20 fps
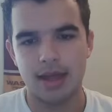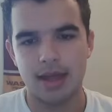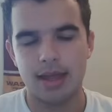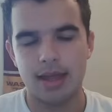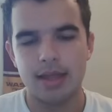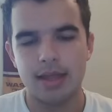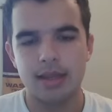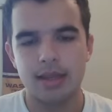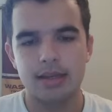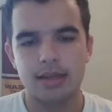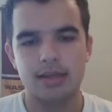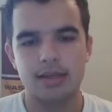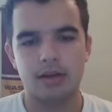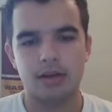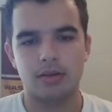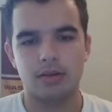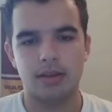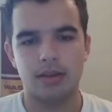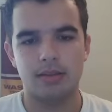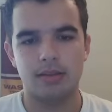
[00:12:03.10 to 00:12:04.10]
that,
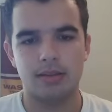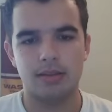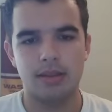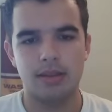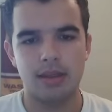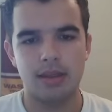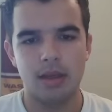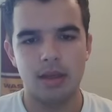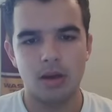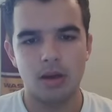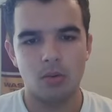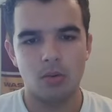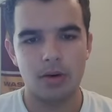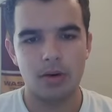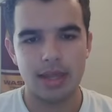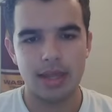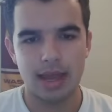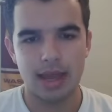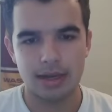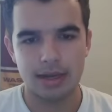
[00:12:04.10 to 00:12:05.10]
didn't really see
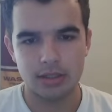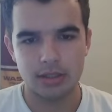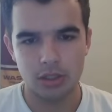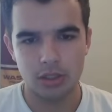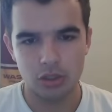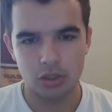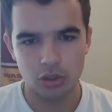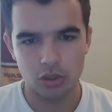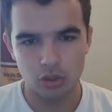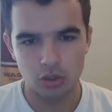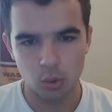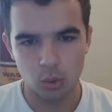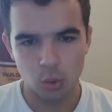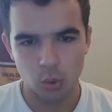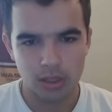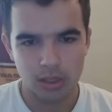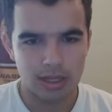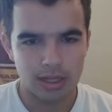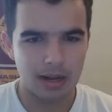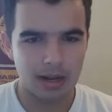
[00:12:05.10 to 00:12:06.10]
what he had to
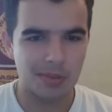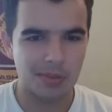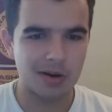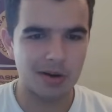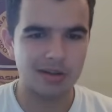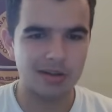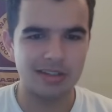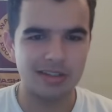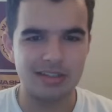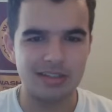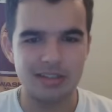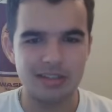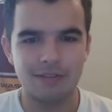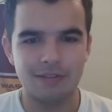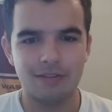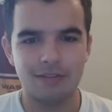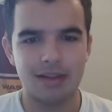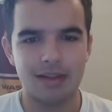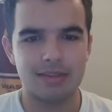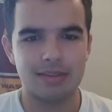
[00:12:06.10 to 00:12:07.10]
do. And then on
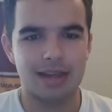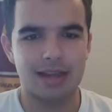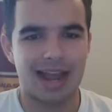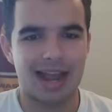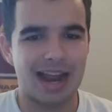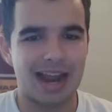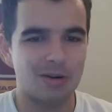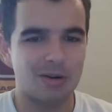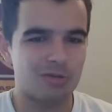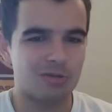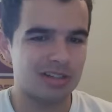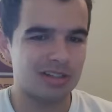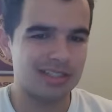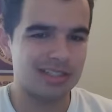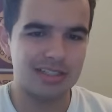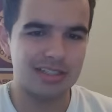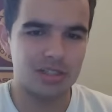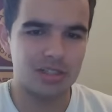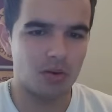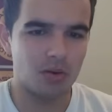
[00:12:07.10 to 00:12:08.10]
defense, like I
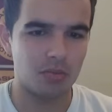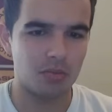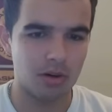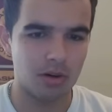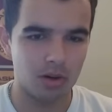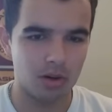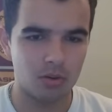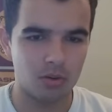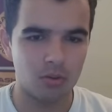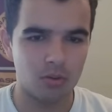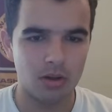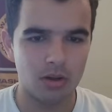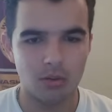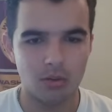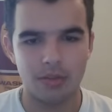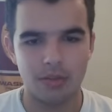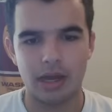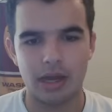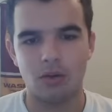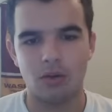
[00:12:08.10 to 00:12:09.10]
really don't know
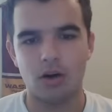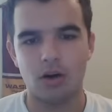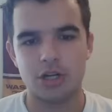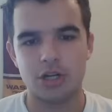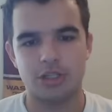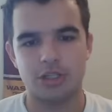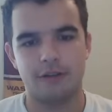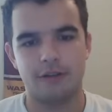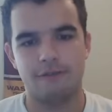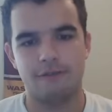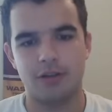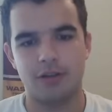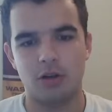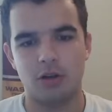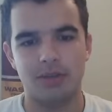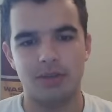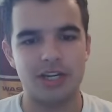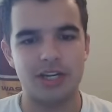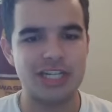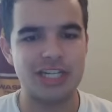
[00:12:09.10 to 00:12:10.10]
without watching the
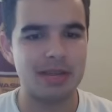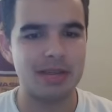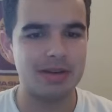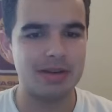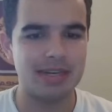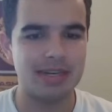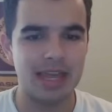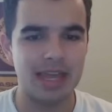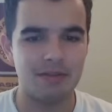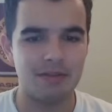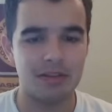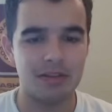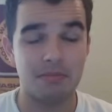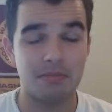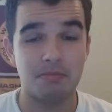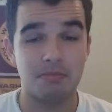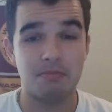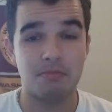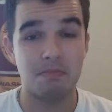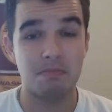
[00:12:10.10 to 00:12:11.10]
film. Like Jamin Davis,
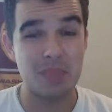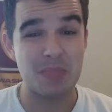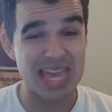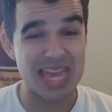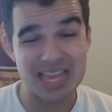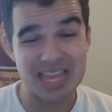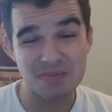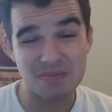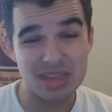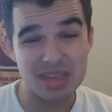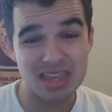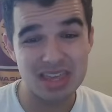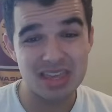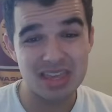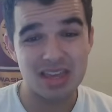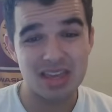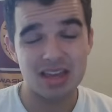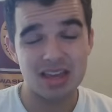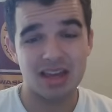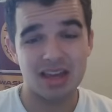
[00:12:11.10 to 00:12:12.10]

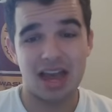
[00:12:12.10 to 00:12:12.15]
maybe.